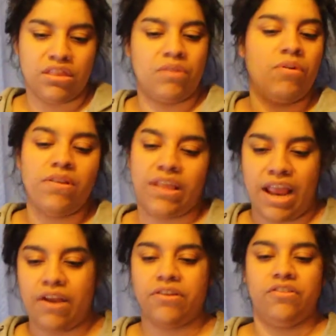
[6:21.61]
one of the
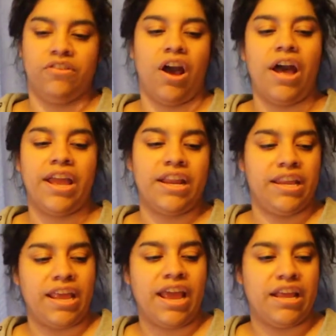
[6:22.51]
characters died in
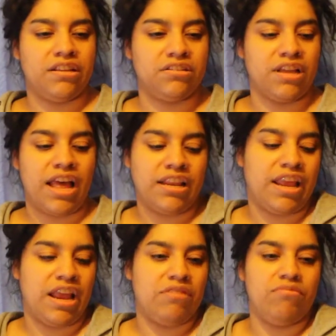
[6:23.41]
the end, and
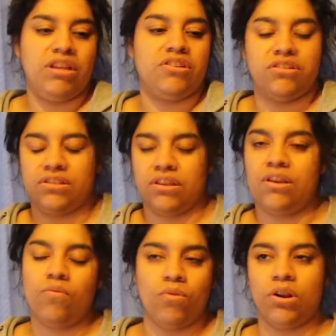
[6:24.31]
then we just
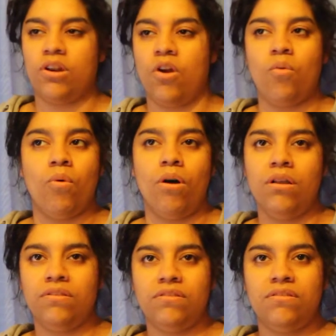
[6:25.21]
want to know
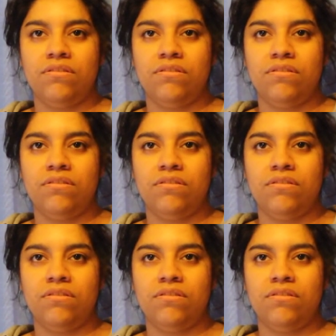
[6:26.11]
what?